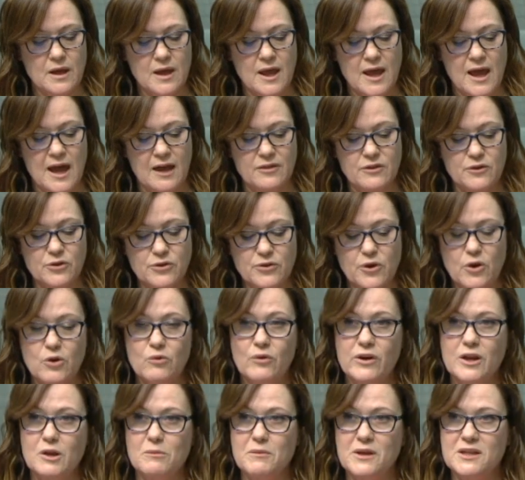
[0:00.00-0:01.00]
And the 3rd
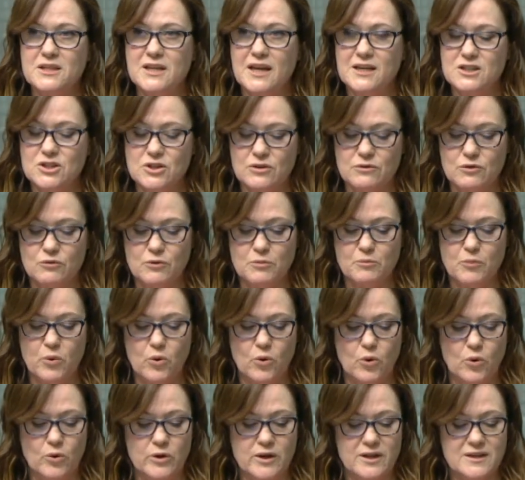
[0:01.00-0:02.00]
recommendation of the
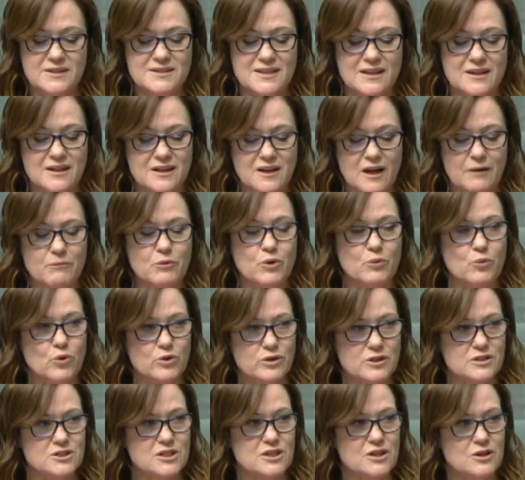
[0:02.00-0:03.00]
report is that the government will
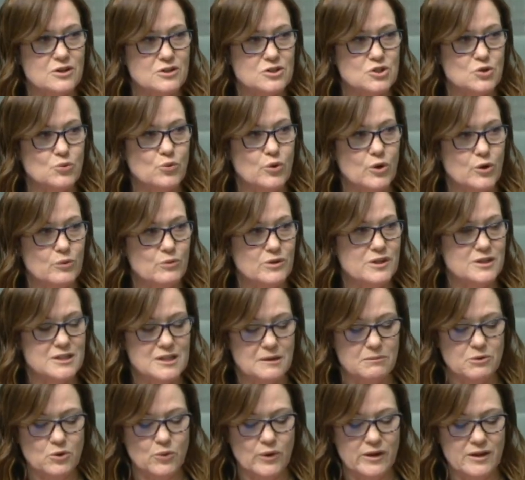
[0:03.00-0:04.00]
continue to work with
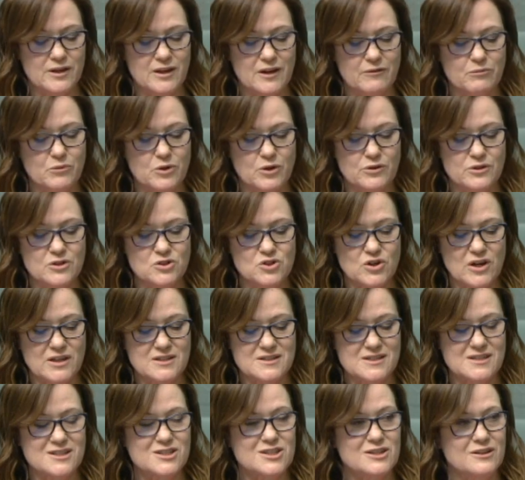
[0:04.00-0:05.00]
the WA government on the
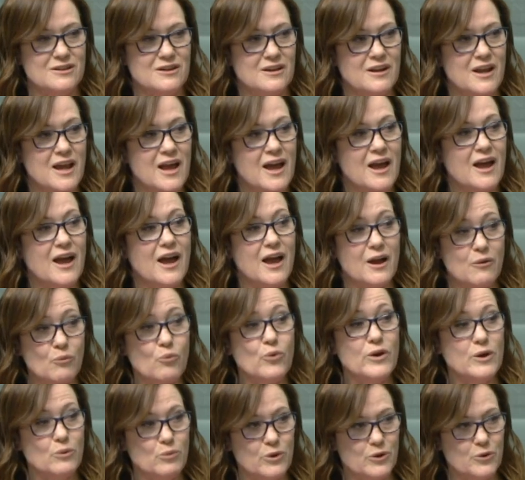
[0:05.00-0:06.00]
transition, and
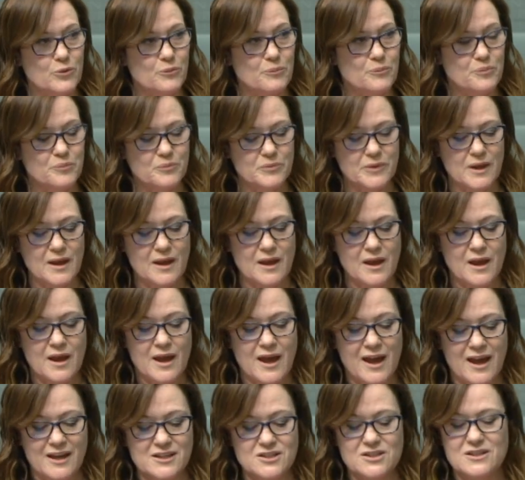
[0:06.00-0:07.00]
we will.
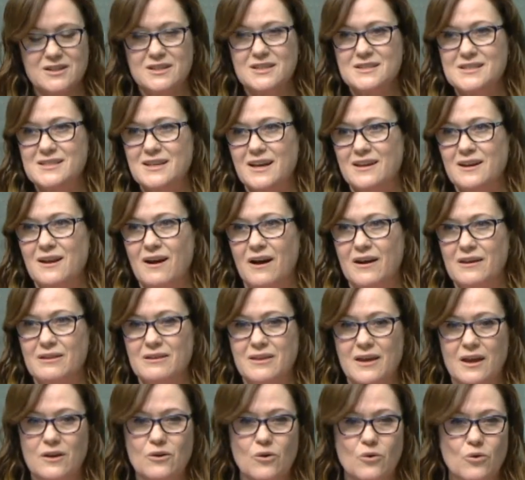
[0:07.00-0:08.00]
And to this end, I
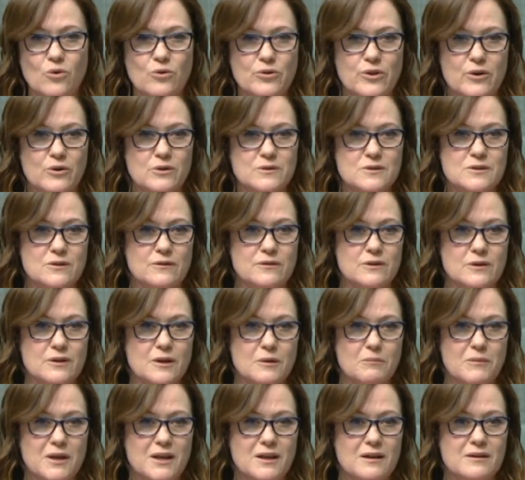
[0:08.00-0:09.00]
thank all those on the
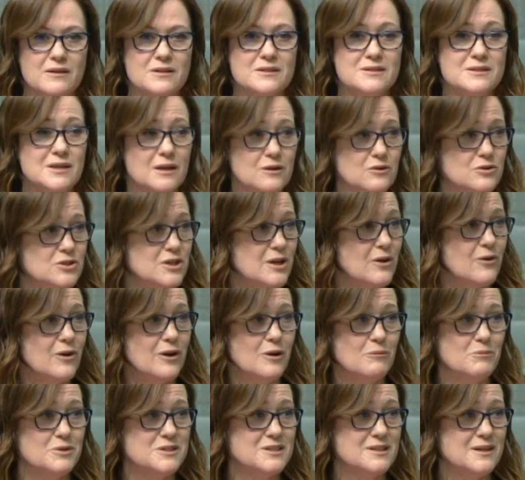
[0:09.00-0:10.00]
committee, the Secretariat
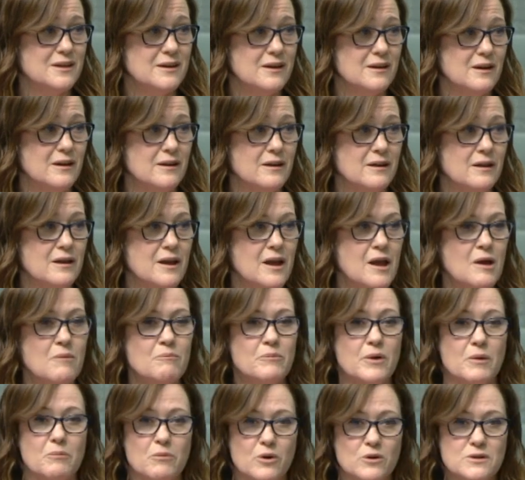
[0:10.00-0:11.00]
in particular,
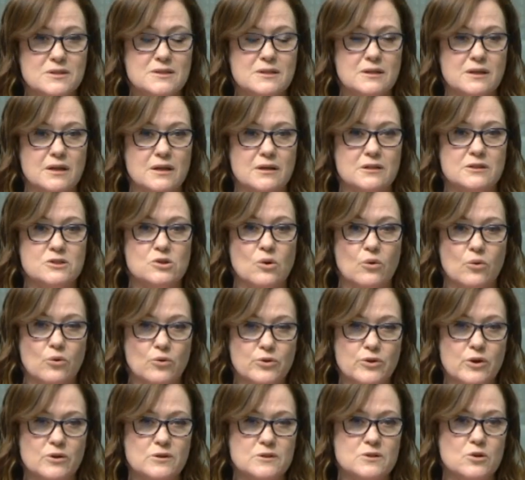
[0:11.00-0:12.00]
but mostly to all
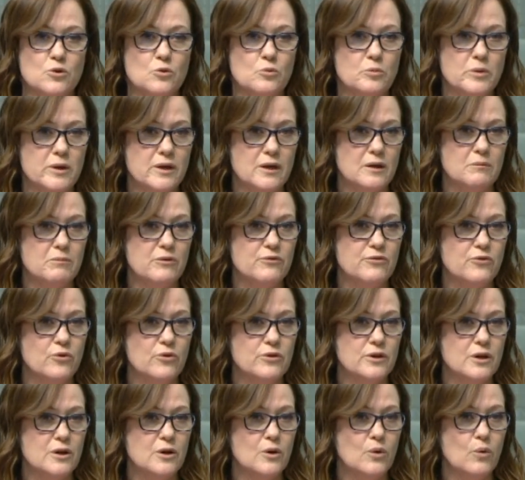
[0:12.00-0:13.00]
those who appeared before
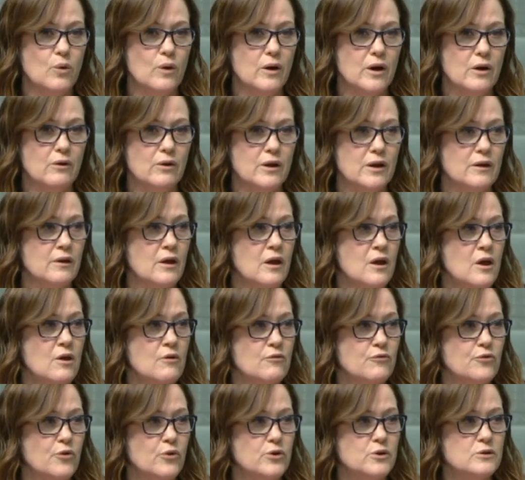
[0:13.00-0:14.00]
the inquiry
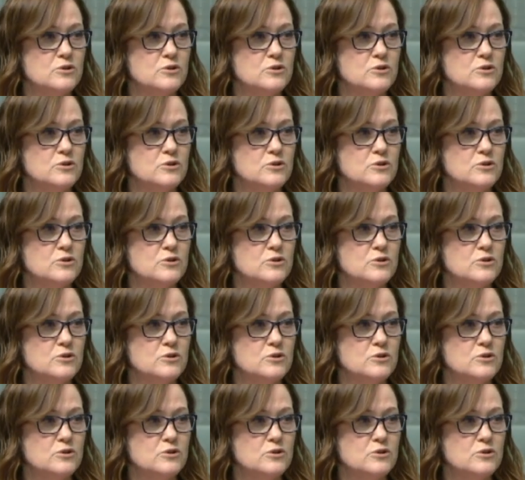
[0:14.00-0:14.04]
for your